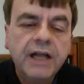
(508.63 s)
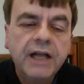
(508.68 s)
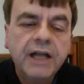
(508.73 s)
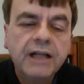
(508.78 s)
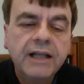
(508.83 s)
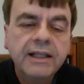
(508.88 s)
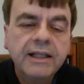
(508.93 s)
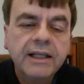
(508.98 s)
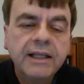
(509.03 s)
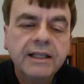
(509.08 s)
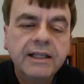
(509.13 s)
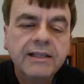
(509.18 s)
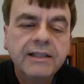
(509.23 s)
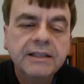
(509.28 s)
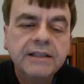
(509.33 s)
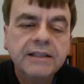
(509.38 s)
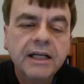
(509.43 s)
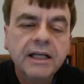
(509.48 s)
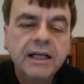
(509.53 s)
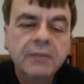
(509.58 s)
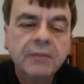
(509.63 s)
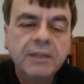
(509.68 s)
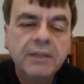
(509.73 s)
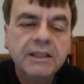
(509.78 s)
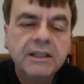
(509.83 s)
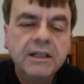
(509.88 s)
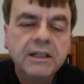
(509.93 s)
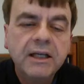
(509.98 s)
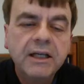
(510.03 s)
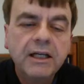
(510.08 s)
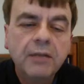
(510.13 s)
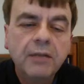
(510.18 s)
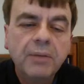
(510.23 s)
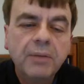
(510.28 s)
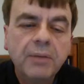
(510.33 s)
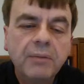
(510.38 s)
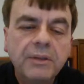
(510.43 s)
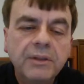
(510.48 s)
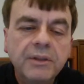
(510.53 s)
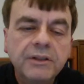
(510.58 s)
I think, is exacerbated a little
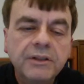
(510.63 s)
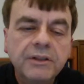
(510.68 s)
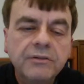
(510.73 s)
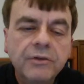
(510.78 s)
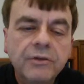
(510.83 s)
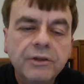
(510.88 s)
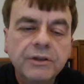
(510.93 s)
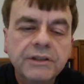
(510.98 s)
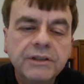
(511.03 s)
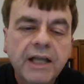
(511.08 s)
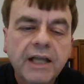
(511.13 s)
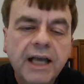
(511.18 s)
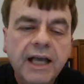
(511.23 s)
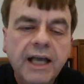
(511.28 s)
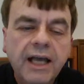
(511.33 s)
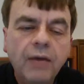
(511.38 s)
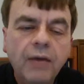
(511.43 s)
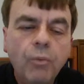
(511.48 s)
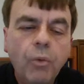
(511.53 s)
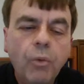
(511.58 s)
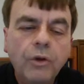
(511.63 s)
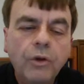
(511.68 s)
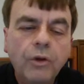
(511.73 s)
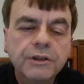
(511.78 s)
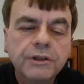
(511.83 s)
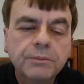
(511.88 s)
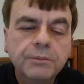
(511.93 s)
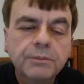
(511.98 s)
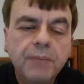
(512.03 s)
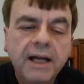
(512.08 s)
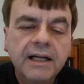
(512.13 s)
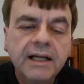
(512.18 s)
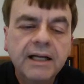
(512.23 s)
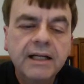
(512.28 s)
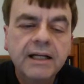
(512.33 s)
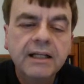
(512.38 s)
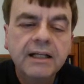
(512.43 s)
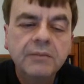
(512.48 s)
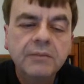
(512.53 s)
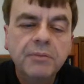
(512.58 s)
bit because, of course, the hair was
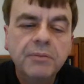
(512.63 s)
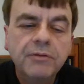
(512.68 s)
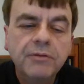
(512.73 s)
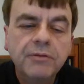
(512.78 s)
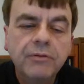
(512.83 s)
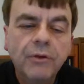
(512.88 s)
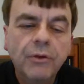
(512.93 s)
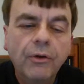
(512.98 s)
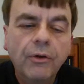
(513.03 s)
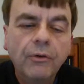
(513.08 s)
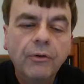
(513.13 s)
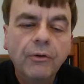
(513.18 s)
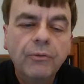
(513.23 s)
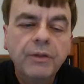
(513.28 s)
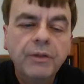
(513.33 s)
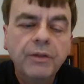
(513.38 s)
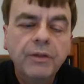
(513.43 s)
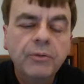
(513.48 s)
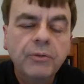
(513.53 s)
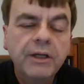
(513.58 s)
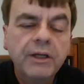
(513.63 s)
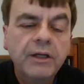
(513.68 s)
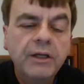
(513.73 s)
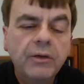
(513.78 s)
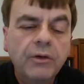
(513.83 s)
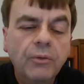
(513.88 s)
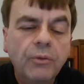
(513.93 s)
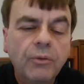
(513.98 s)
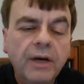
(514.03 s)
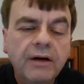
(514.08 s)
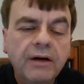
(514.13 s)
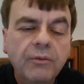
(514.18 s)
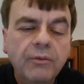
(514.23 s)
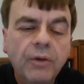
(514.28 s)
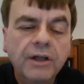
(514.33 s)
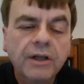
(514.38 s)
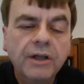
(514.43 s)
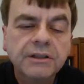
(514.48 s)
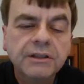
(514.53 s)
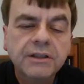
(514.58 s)
backlit before with the window where it
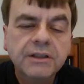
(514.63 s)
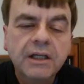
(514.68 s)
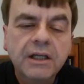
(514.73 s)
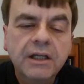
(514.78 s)
was.